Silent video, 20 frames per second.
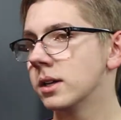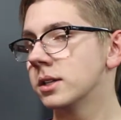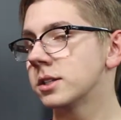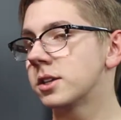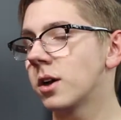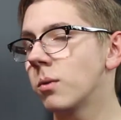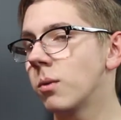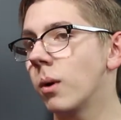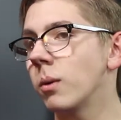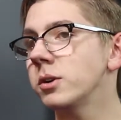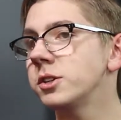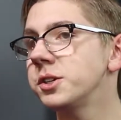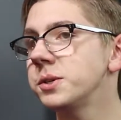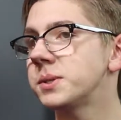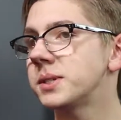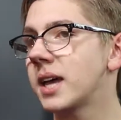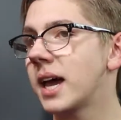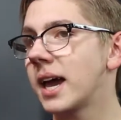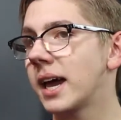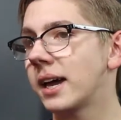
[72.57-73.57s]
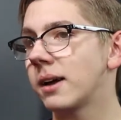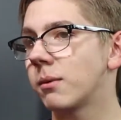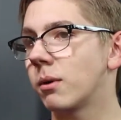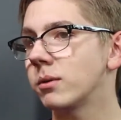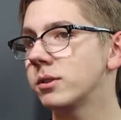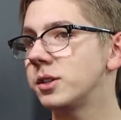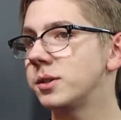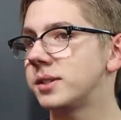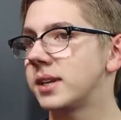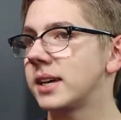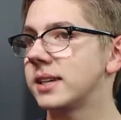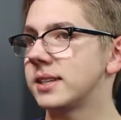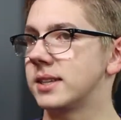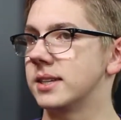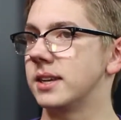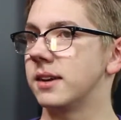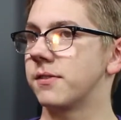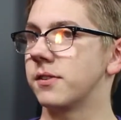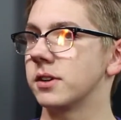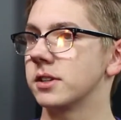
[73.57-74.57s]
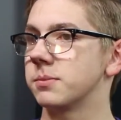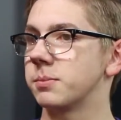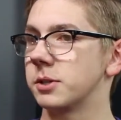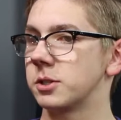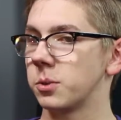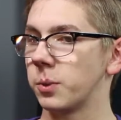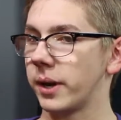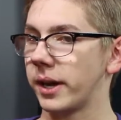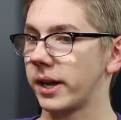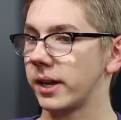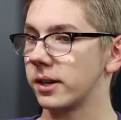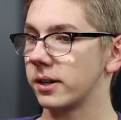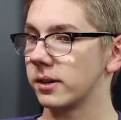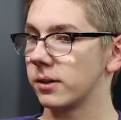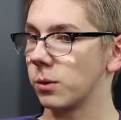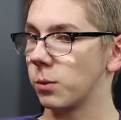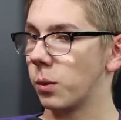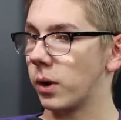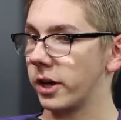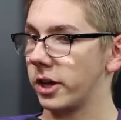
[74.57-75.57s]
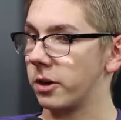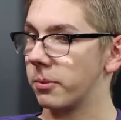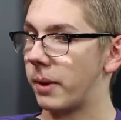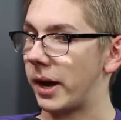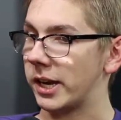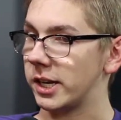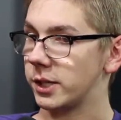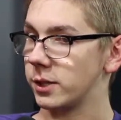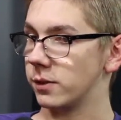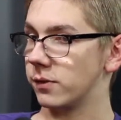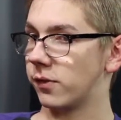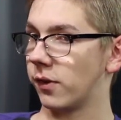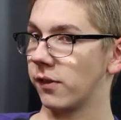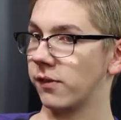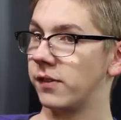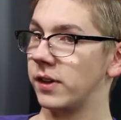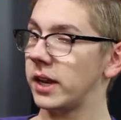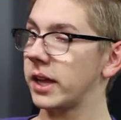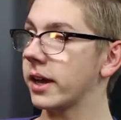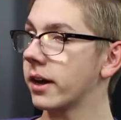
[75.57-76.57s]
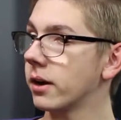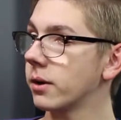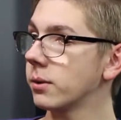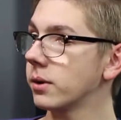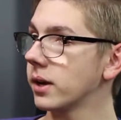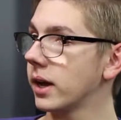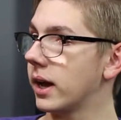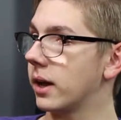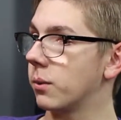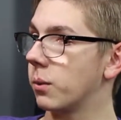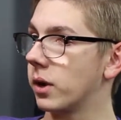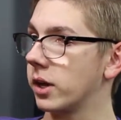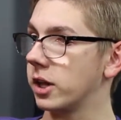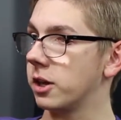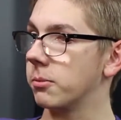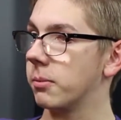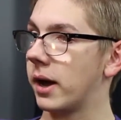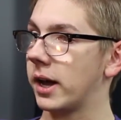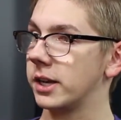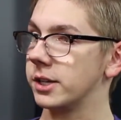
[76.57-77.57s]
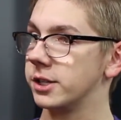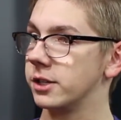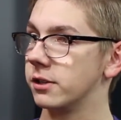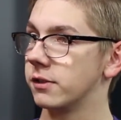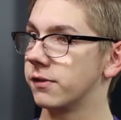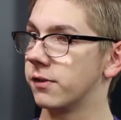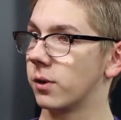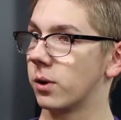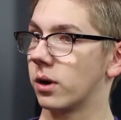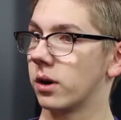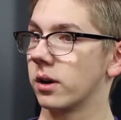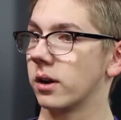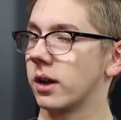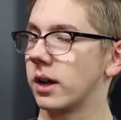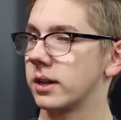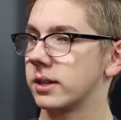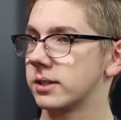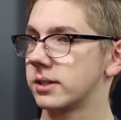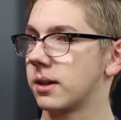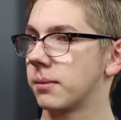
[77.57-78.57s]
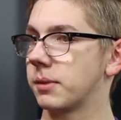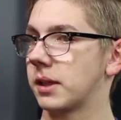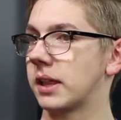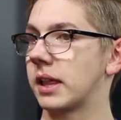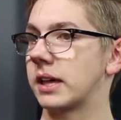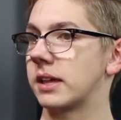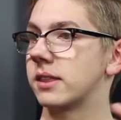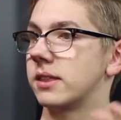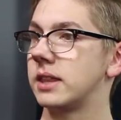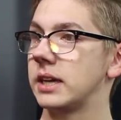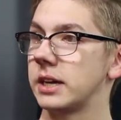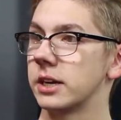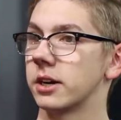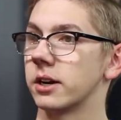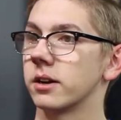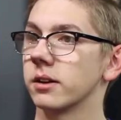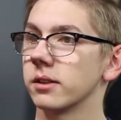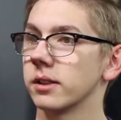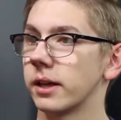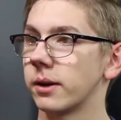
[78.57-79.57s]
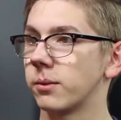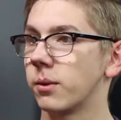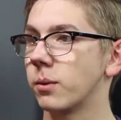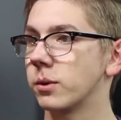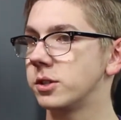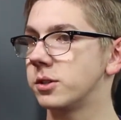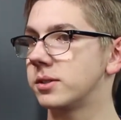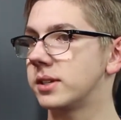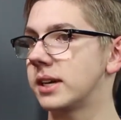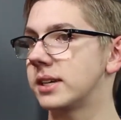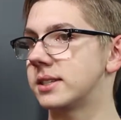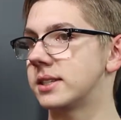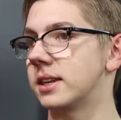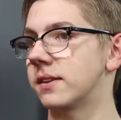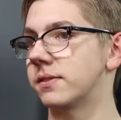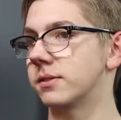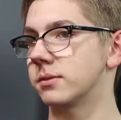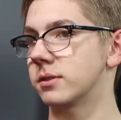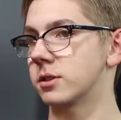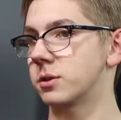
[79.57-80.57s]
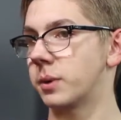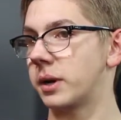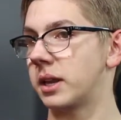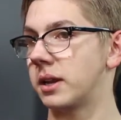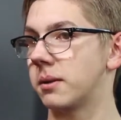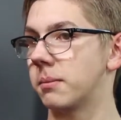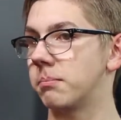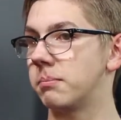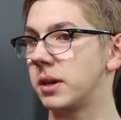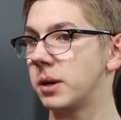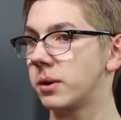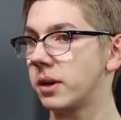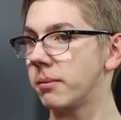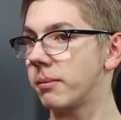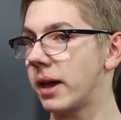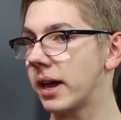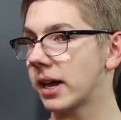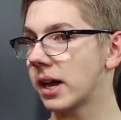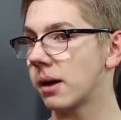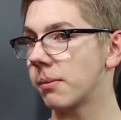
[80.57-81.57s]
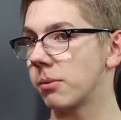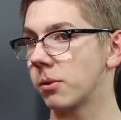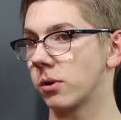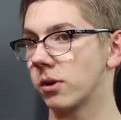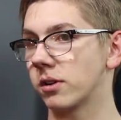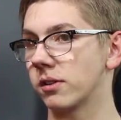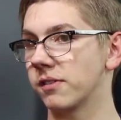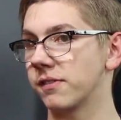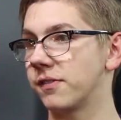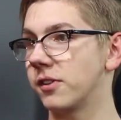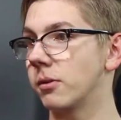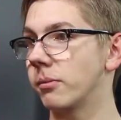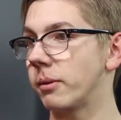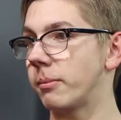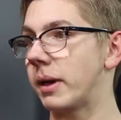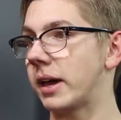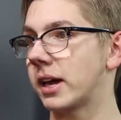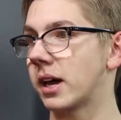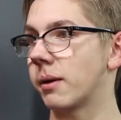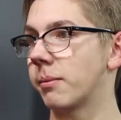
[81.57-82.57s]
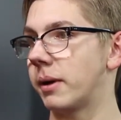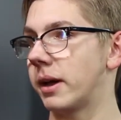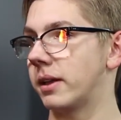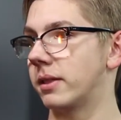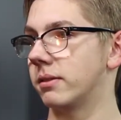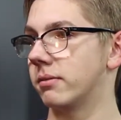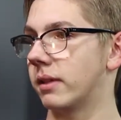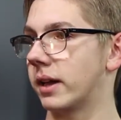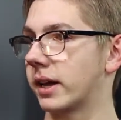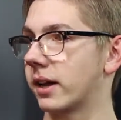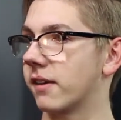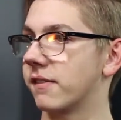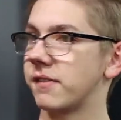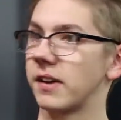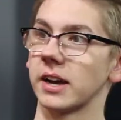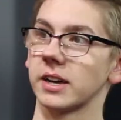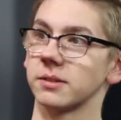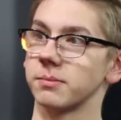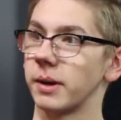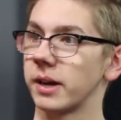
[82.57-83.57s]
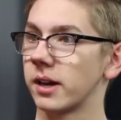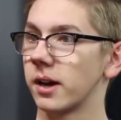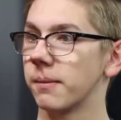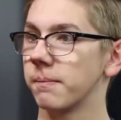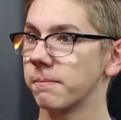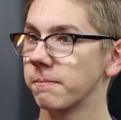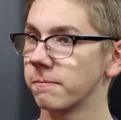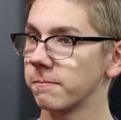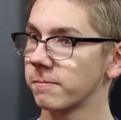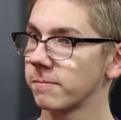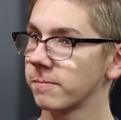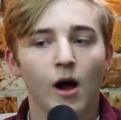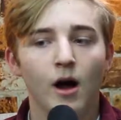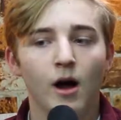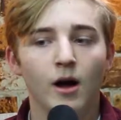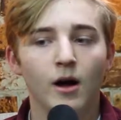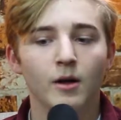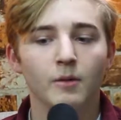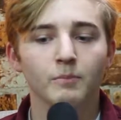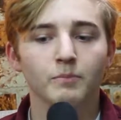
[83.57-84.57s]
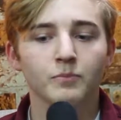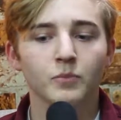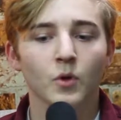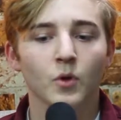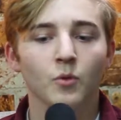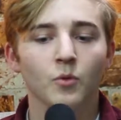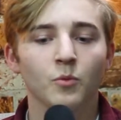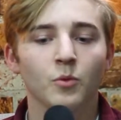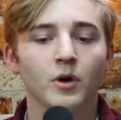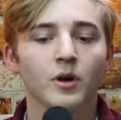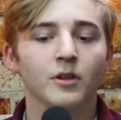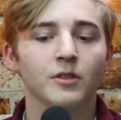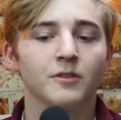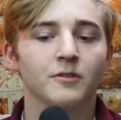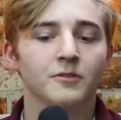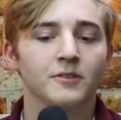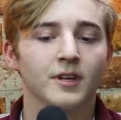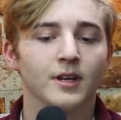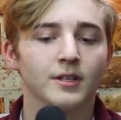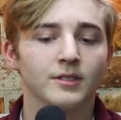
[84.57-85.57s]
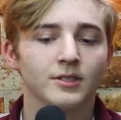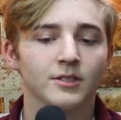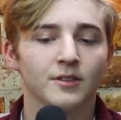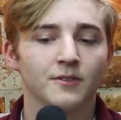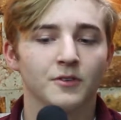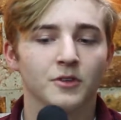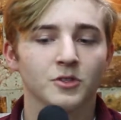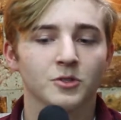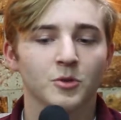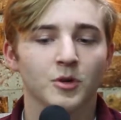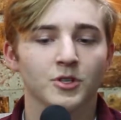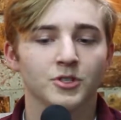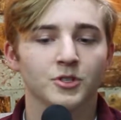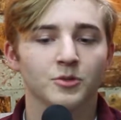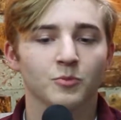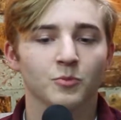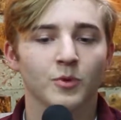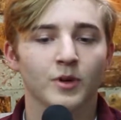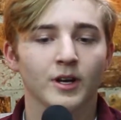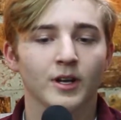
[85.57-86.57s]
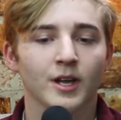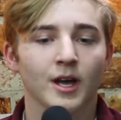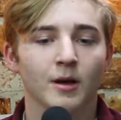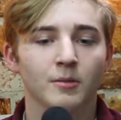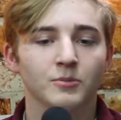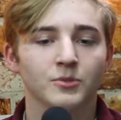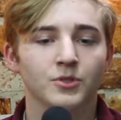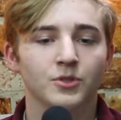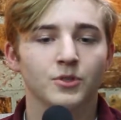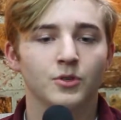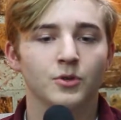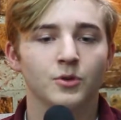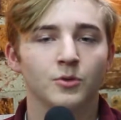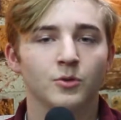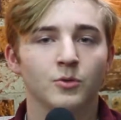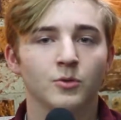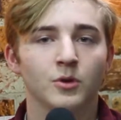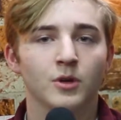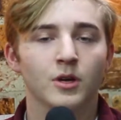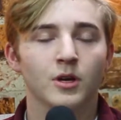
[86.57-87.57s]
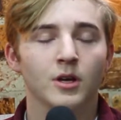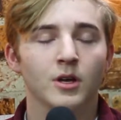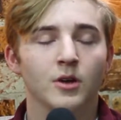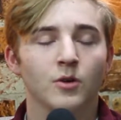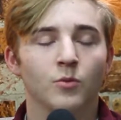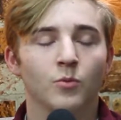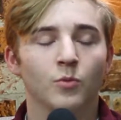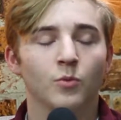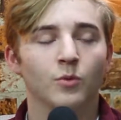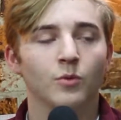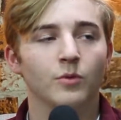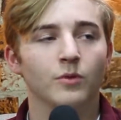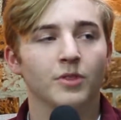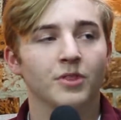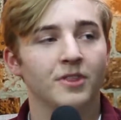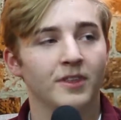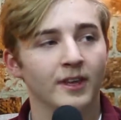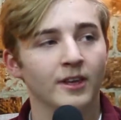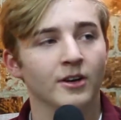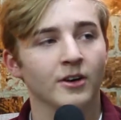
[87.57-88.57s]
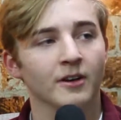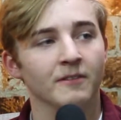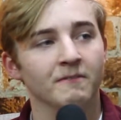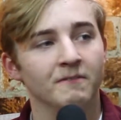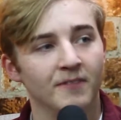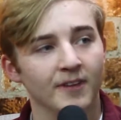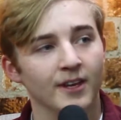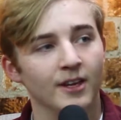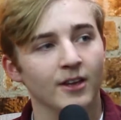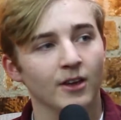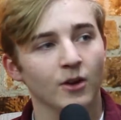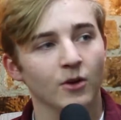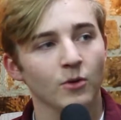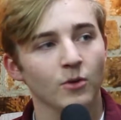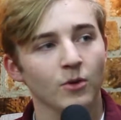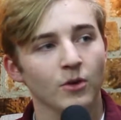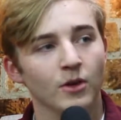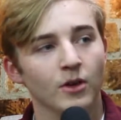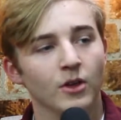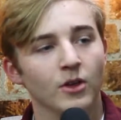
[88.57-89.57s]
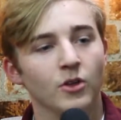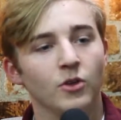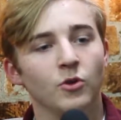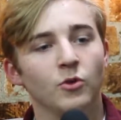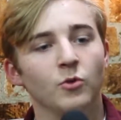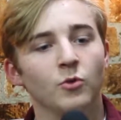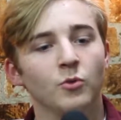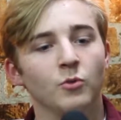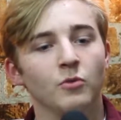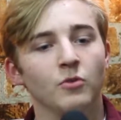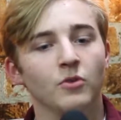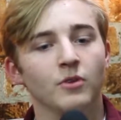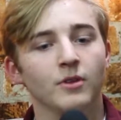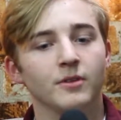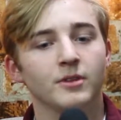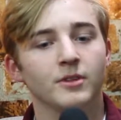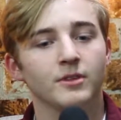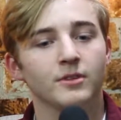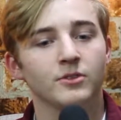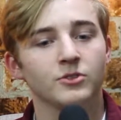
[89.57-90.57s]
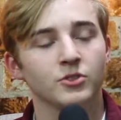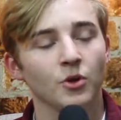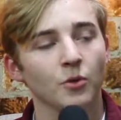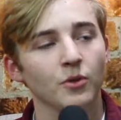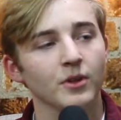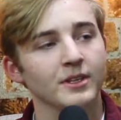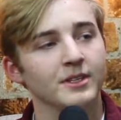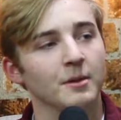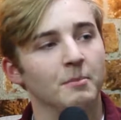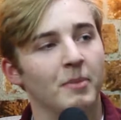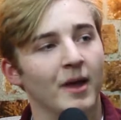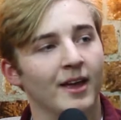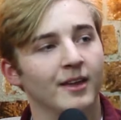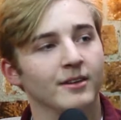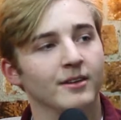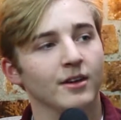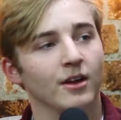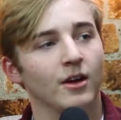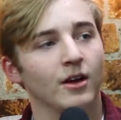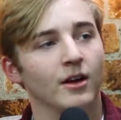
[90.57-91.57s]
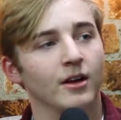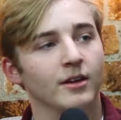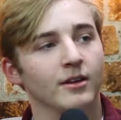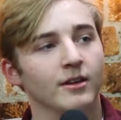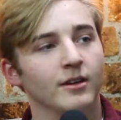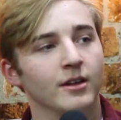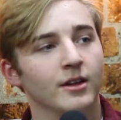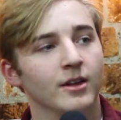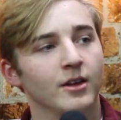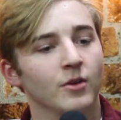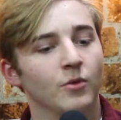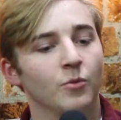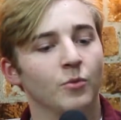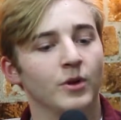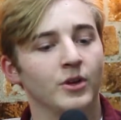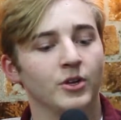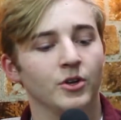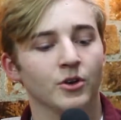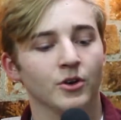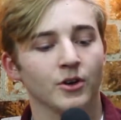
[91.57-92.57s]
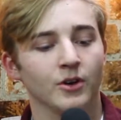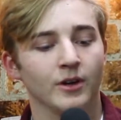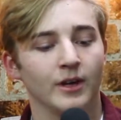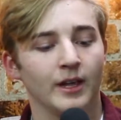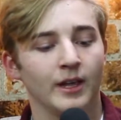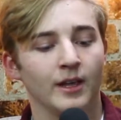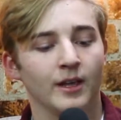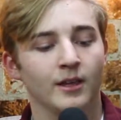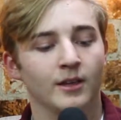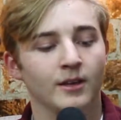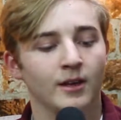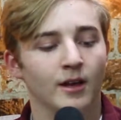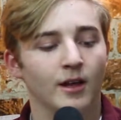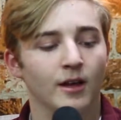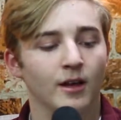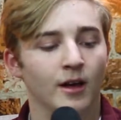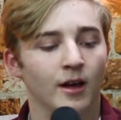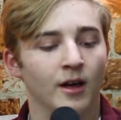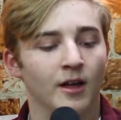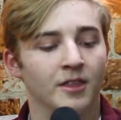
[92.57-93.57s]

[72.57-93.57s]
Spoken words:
So what would you say is the difference between what you might do for video and what you might do for something like theater? Like, what would you say is the difference between beauty makeup or filming makeup and like effects makeup? Well, to answer the first question, when it comes to theater and video, you solely depend on when you're in